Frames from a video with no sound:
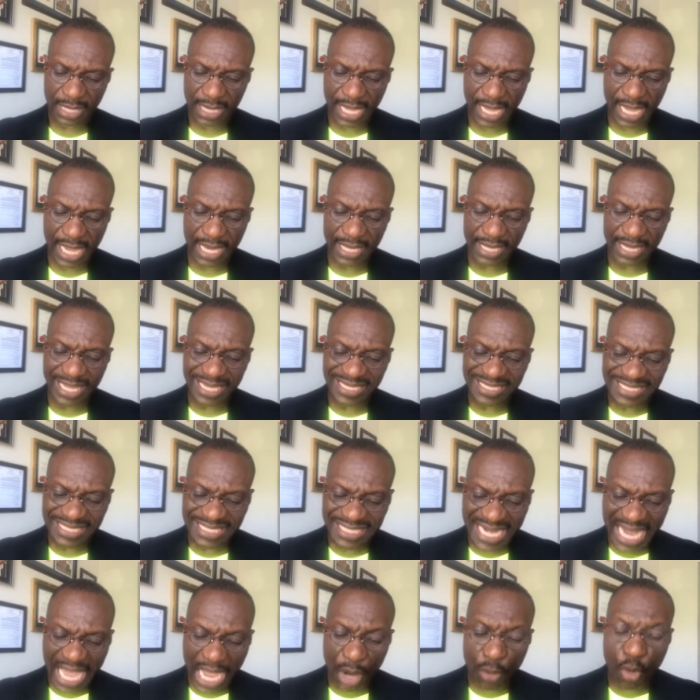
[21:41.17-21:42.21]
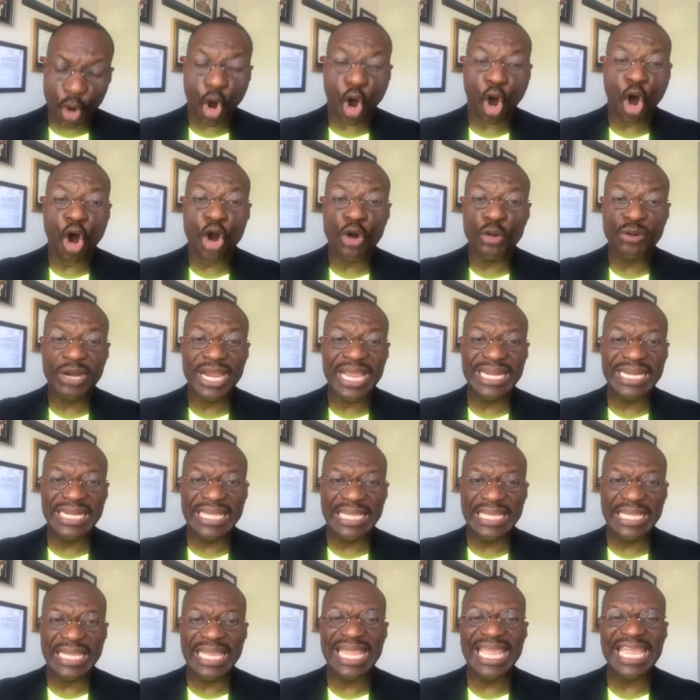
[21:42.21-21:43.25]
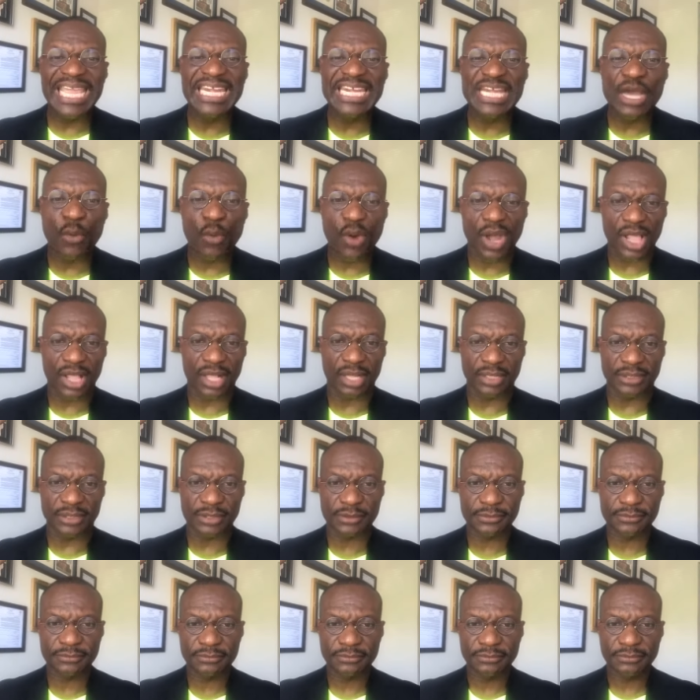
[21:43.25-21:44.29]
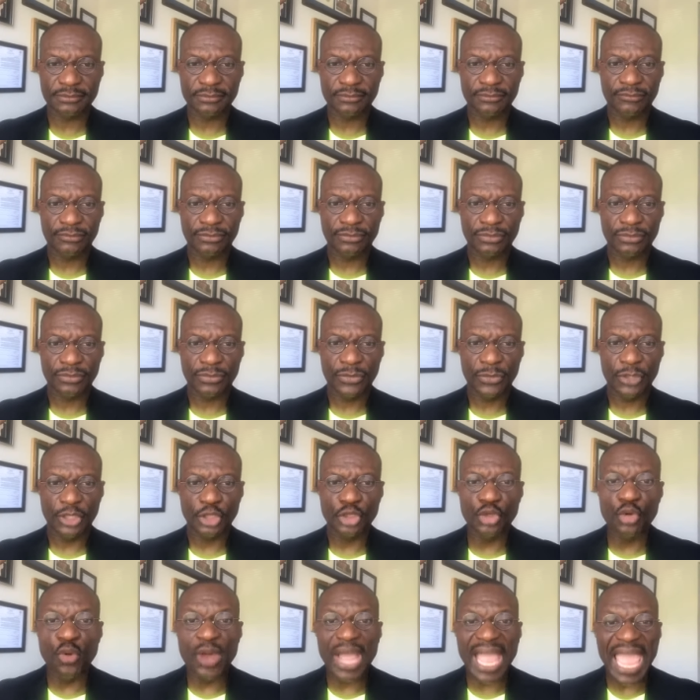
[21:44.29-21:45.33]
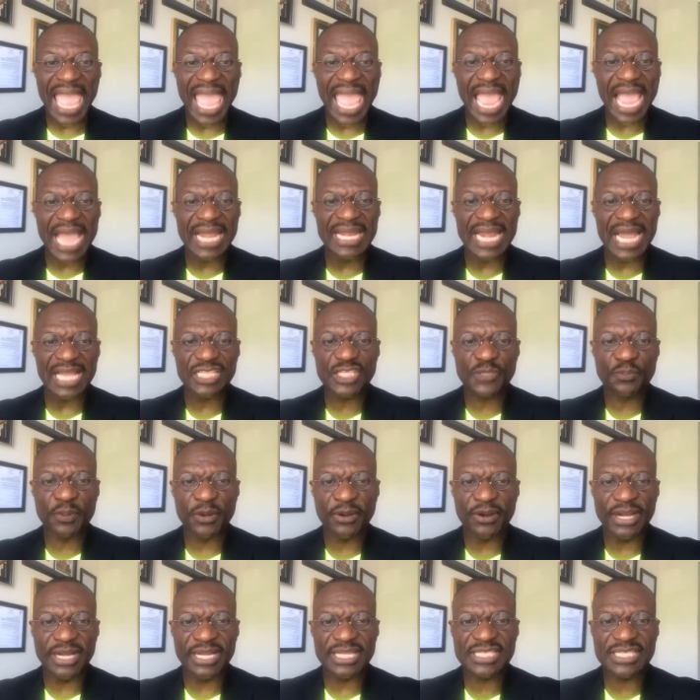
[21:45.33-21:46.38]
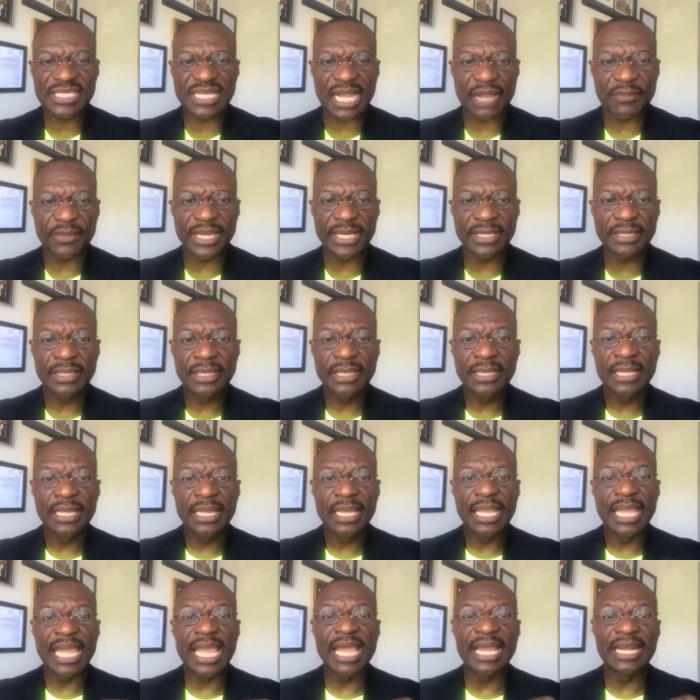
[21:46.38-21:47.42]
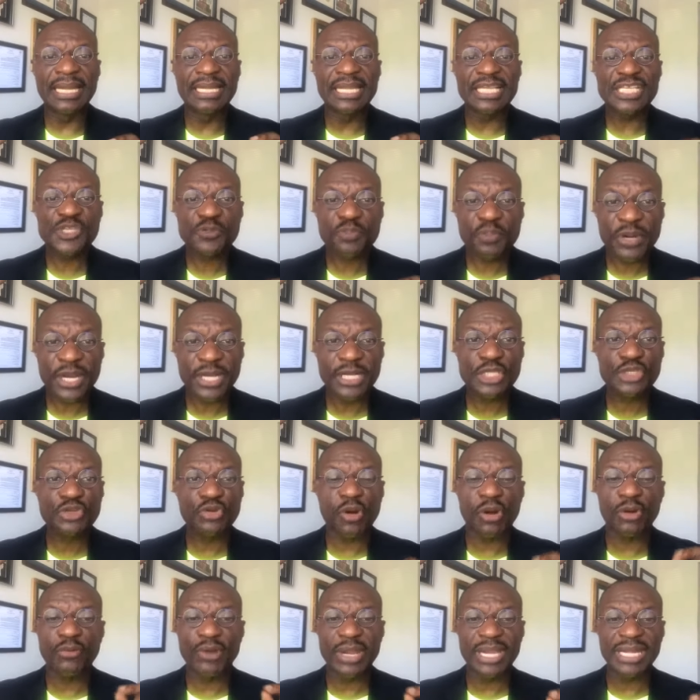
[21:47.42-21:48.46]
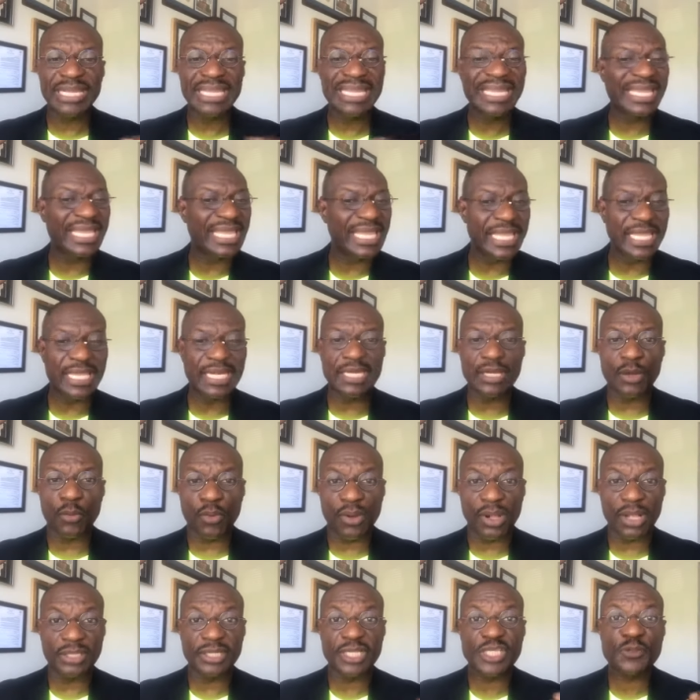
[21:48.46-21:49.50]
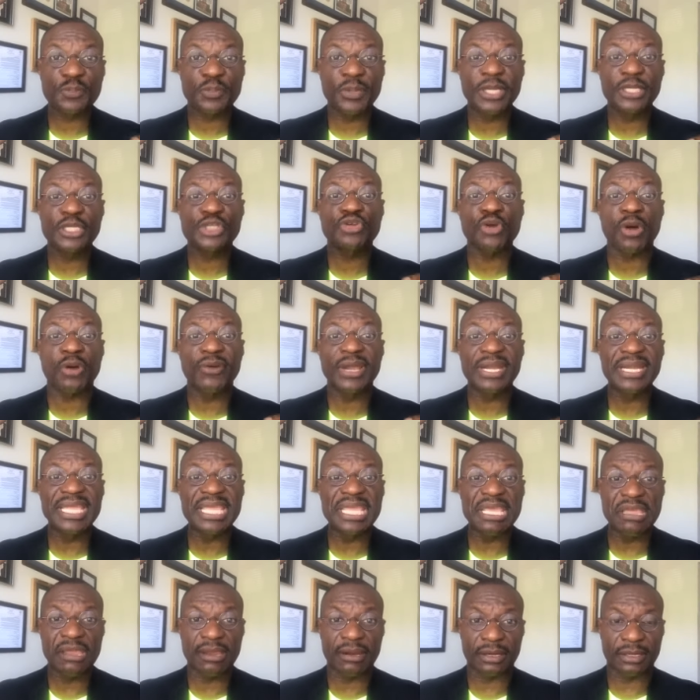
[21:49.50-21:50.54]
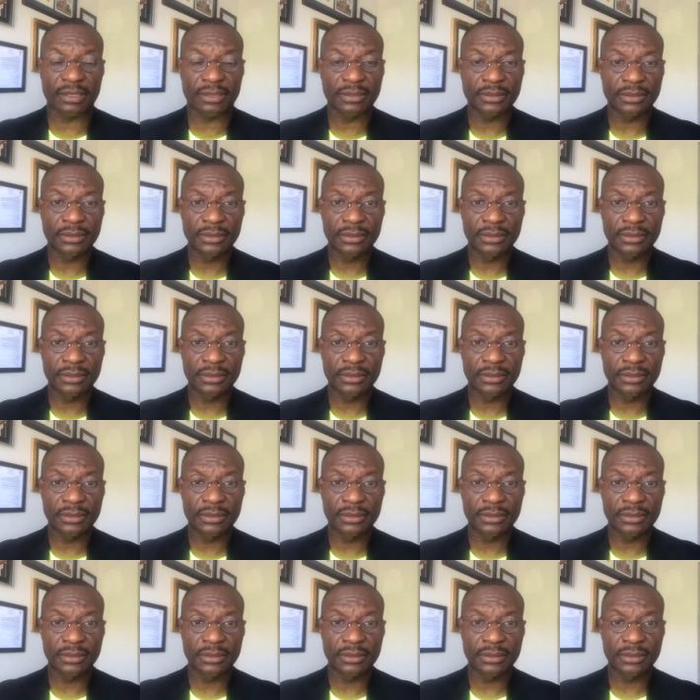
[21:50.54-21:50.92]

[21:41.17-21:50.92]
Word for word: and it's now already in the world. You heard that spirit is coming and the spirit is already in the world. The spirit is already here.